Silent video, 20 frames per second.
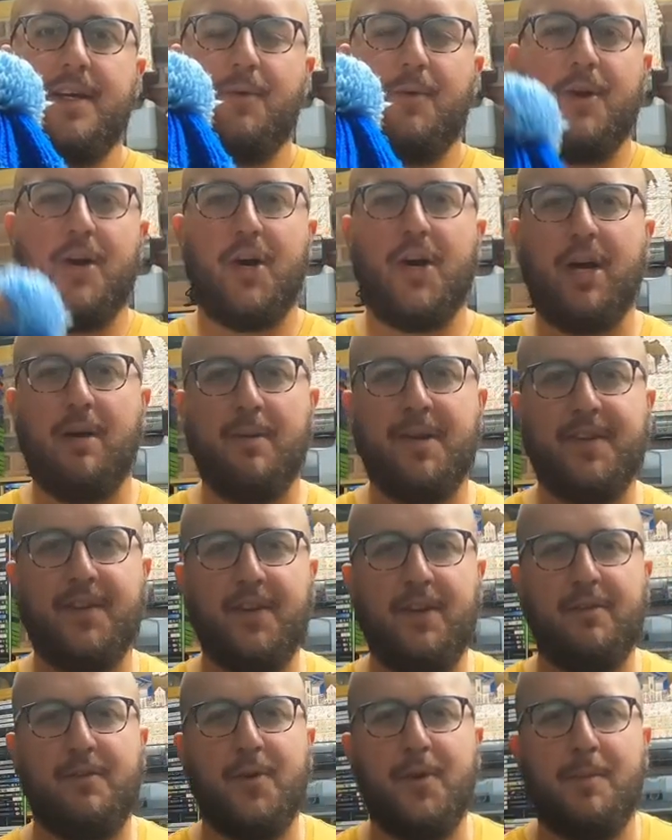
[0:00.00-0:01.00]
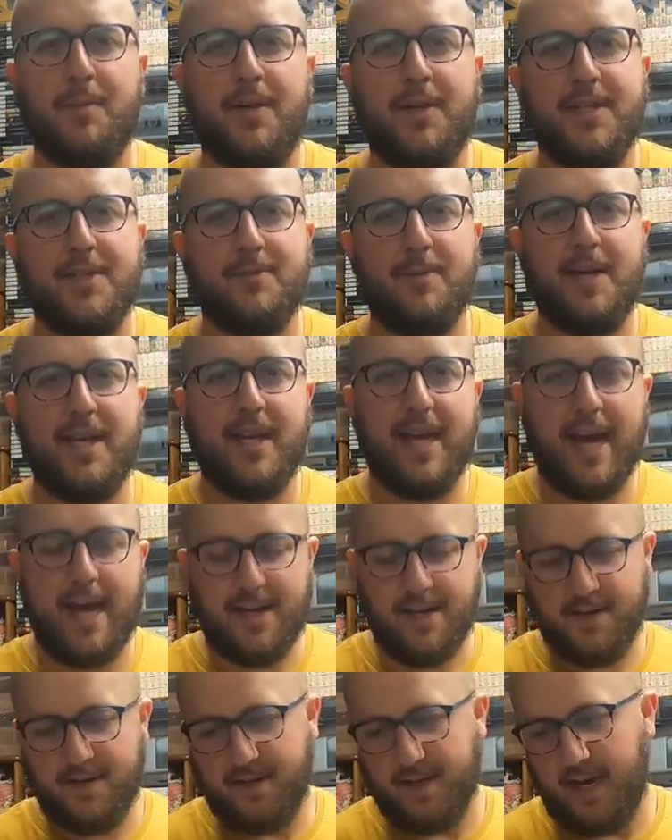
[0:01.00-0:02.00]
We're not commenting on football this
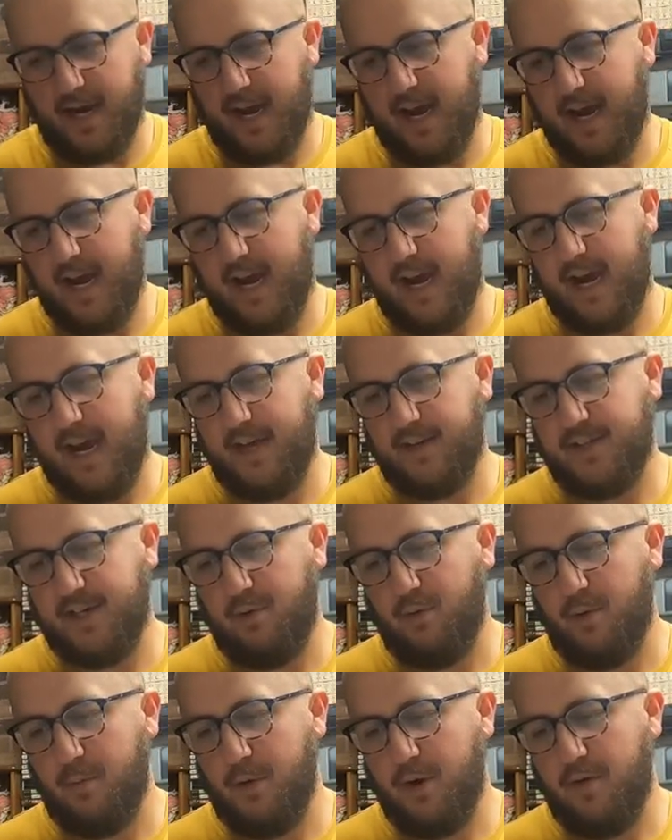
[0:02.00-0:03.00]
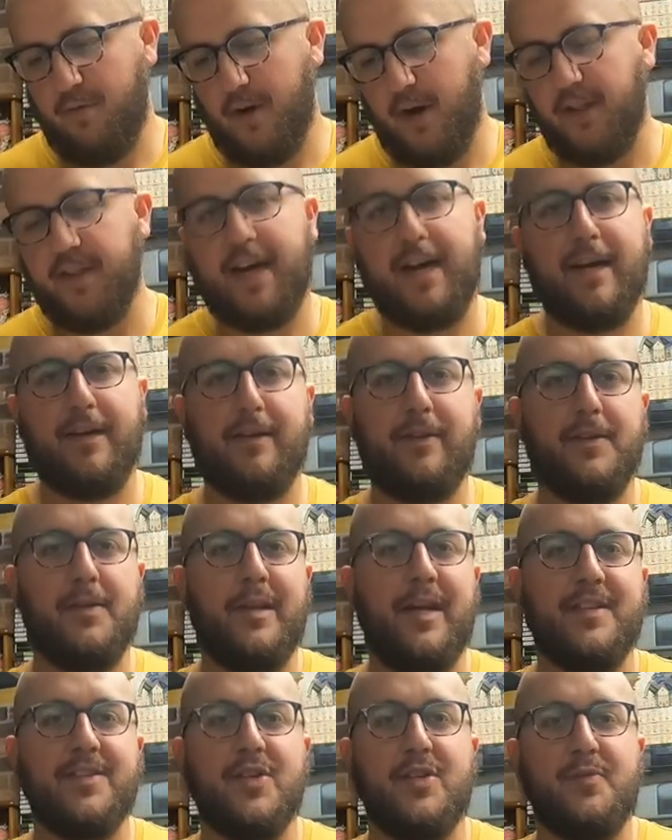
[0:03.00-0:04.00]
weekend, so we'll move on.
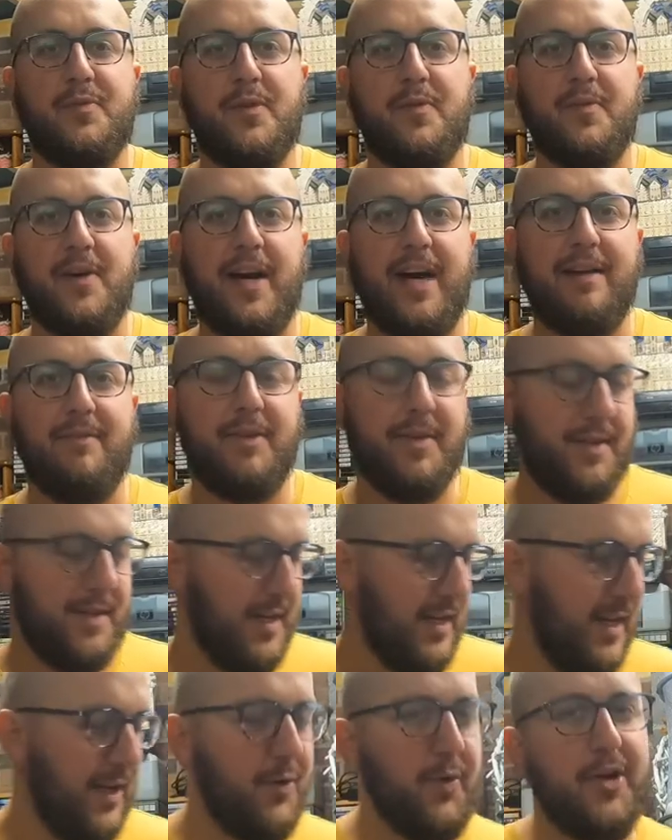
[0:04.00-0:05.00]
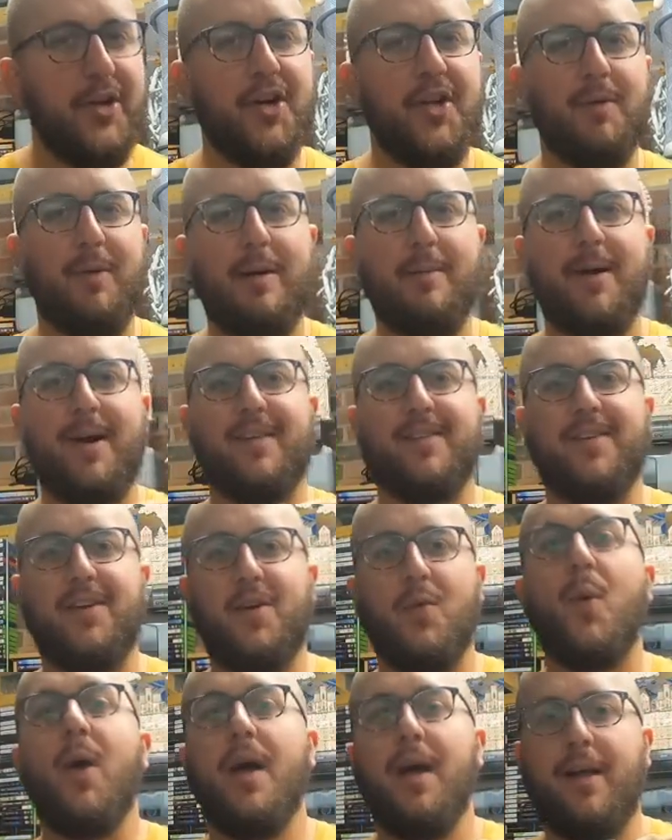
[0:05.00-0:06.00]
That's all for a fiver. Going all the way back to